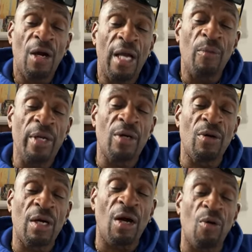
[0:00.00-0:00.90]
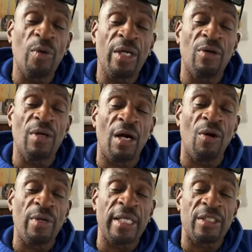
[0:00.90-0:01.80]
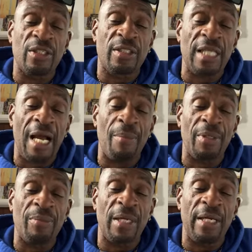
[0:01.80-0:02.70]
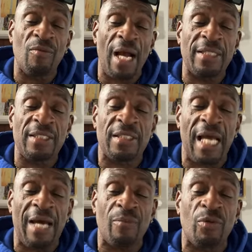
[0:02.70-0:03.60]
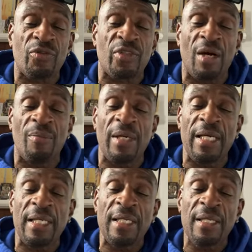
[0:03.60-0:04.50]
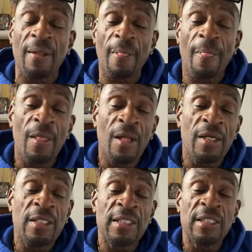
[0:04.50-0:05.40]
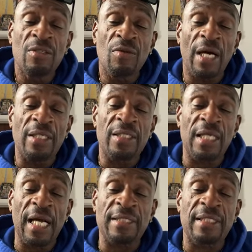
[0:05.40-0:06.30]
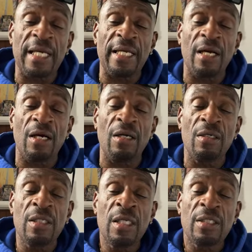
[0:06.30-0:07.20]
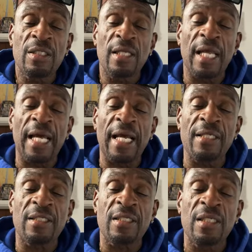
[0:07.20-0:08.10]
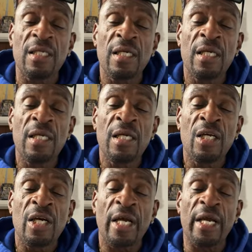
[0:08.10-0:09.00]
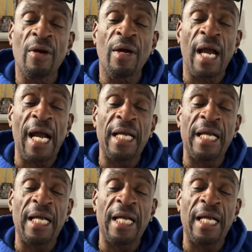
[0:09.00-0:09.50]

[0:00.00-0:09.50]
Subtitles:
Hey, we gonna go on and get to the topic, man. Rodney Scott, what's up, man? Rodney Scott say, the last era